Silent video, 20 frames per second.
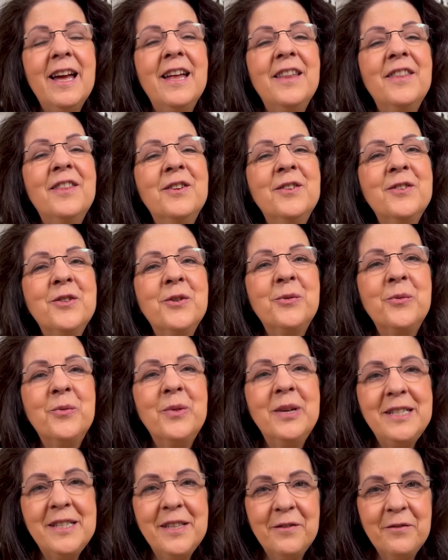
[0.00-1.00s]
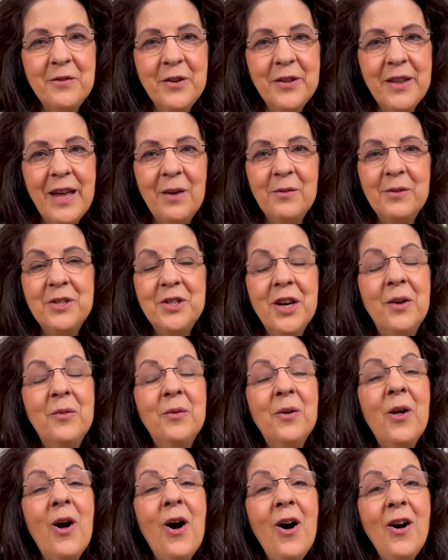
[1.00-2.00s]
And there's a reason for that, which I
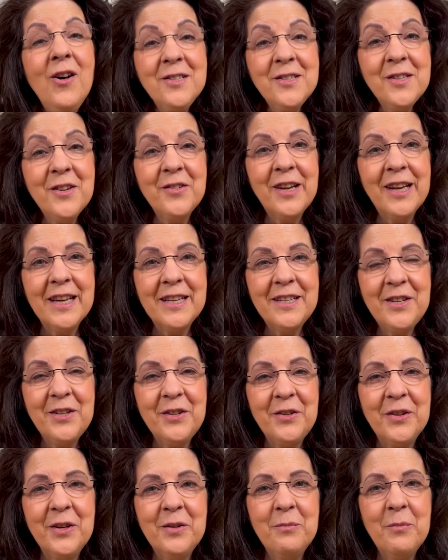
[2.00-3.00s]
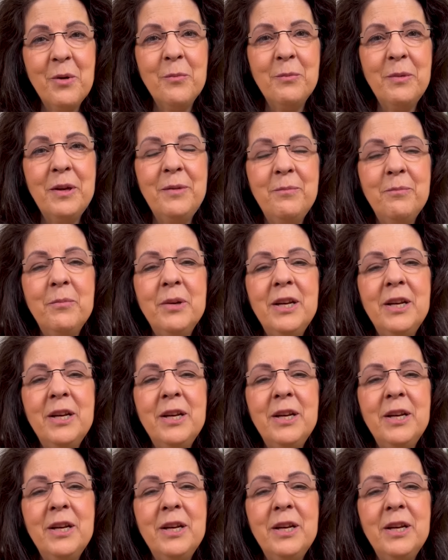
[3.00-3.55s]
will also get to in a moment.